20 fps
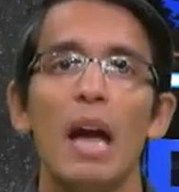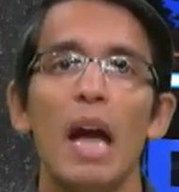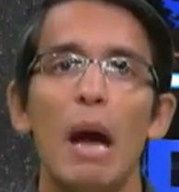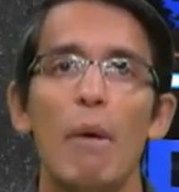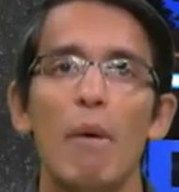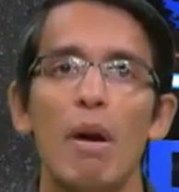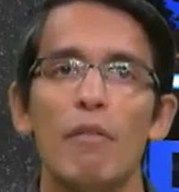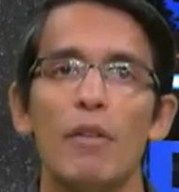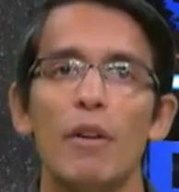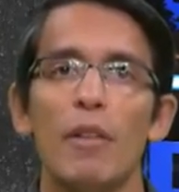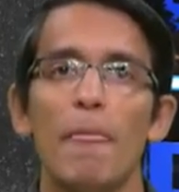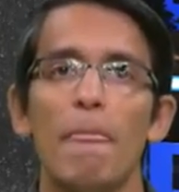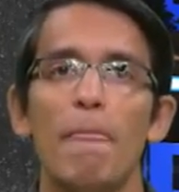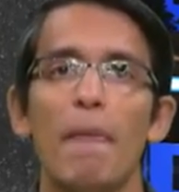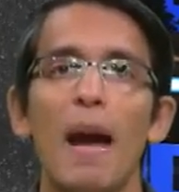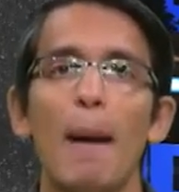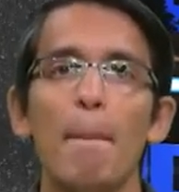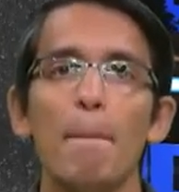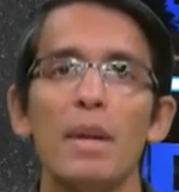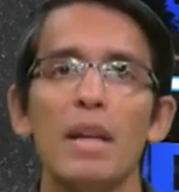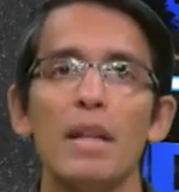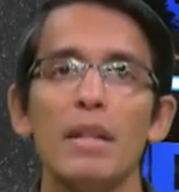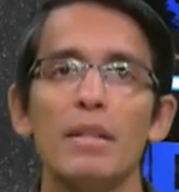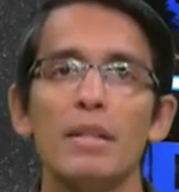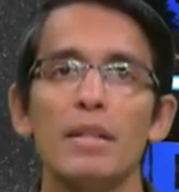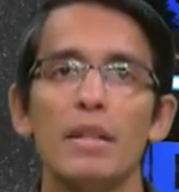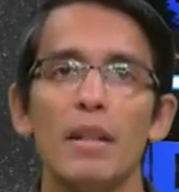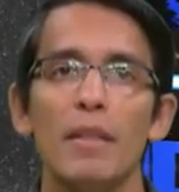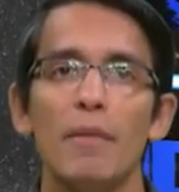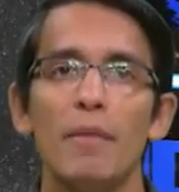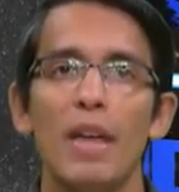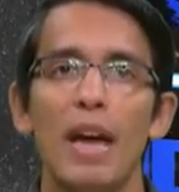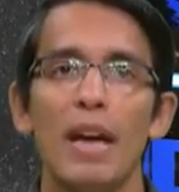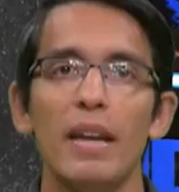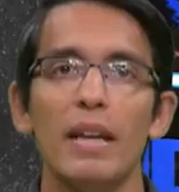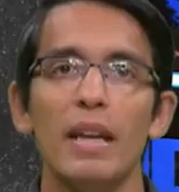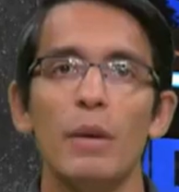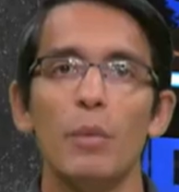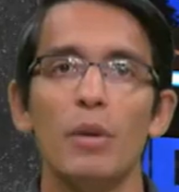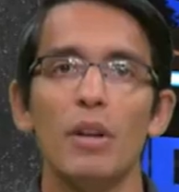However, that means
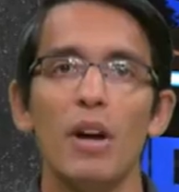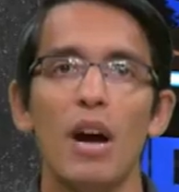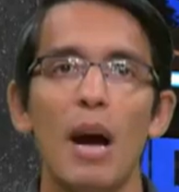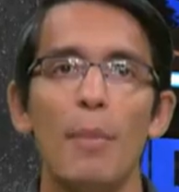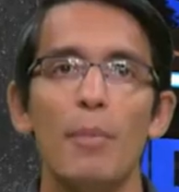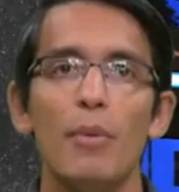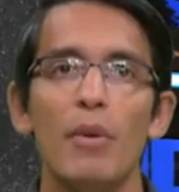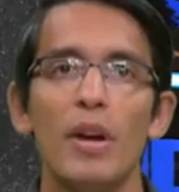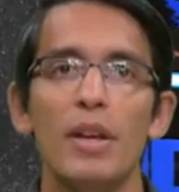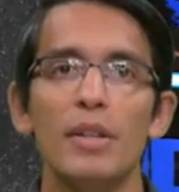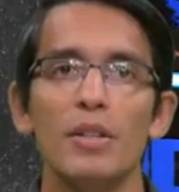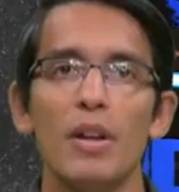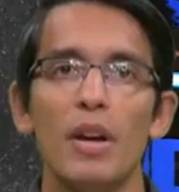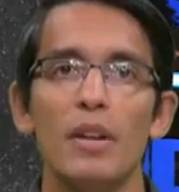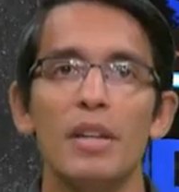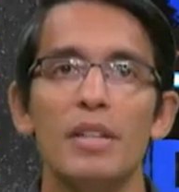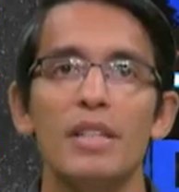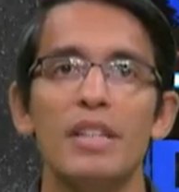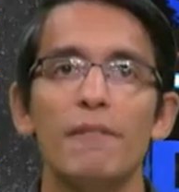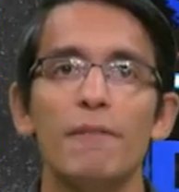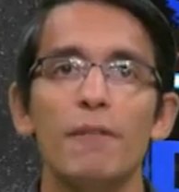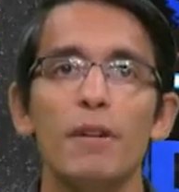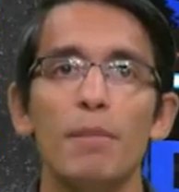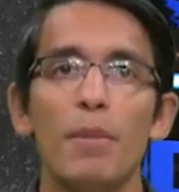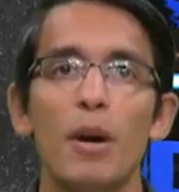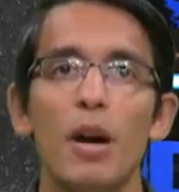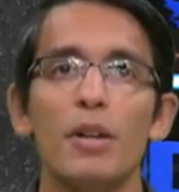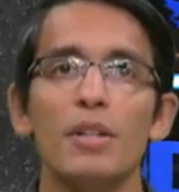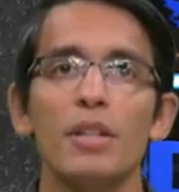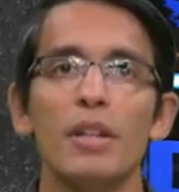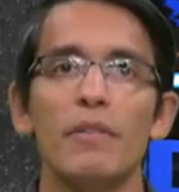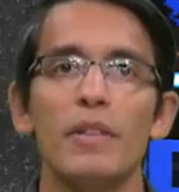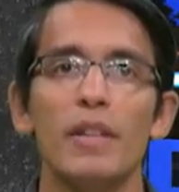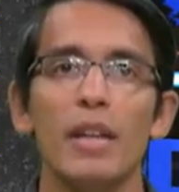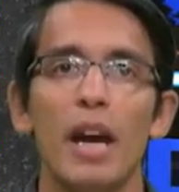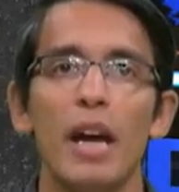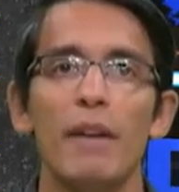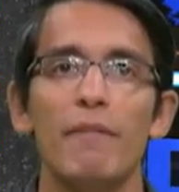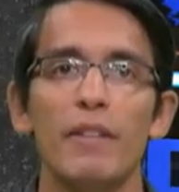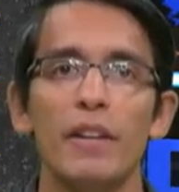that it would operate on a different part of the
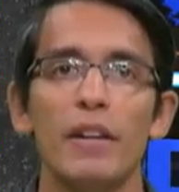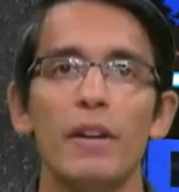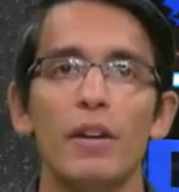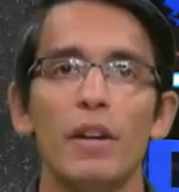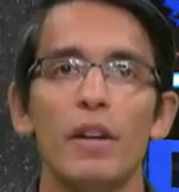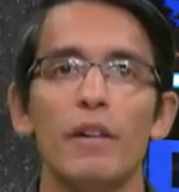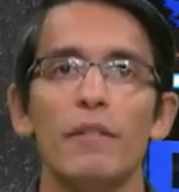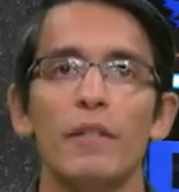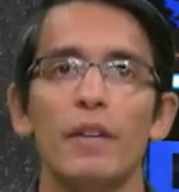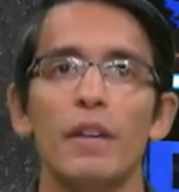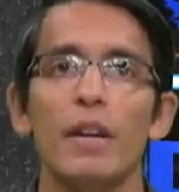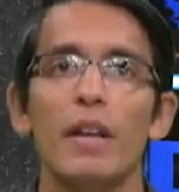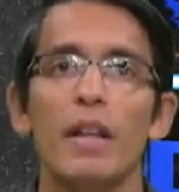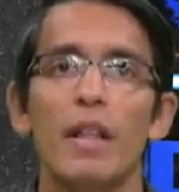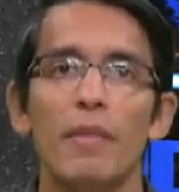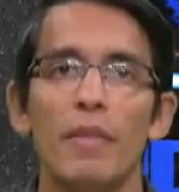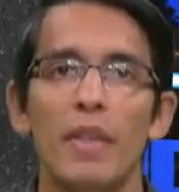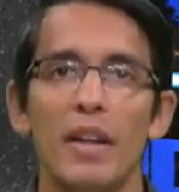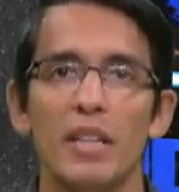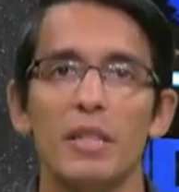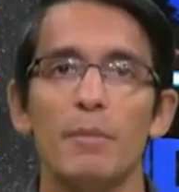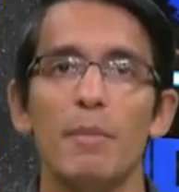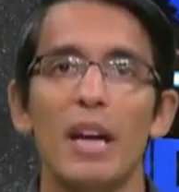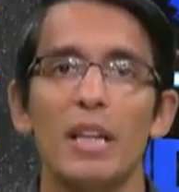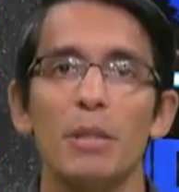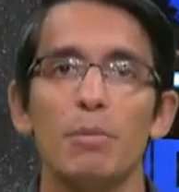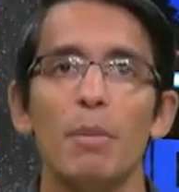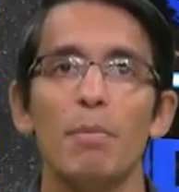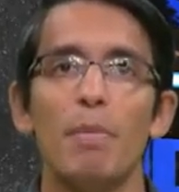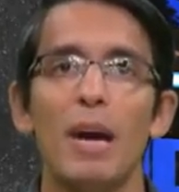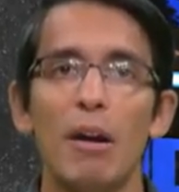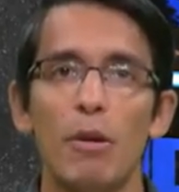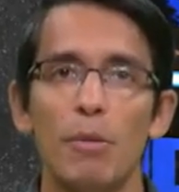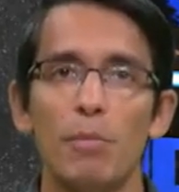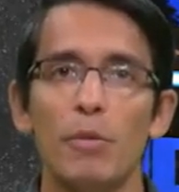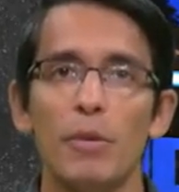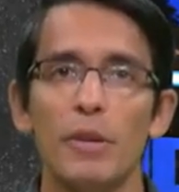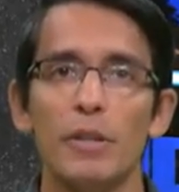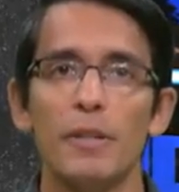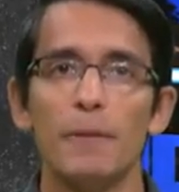IV curve than its maximum power
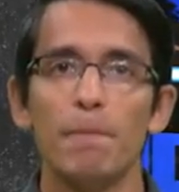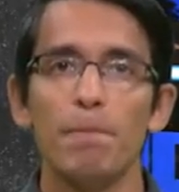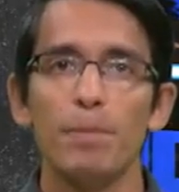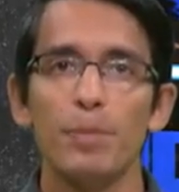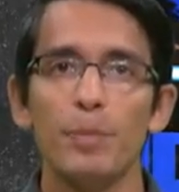point.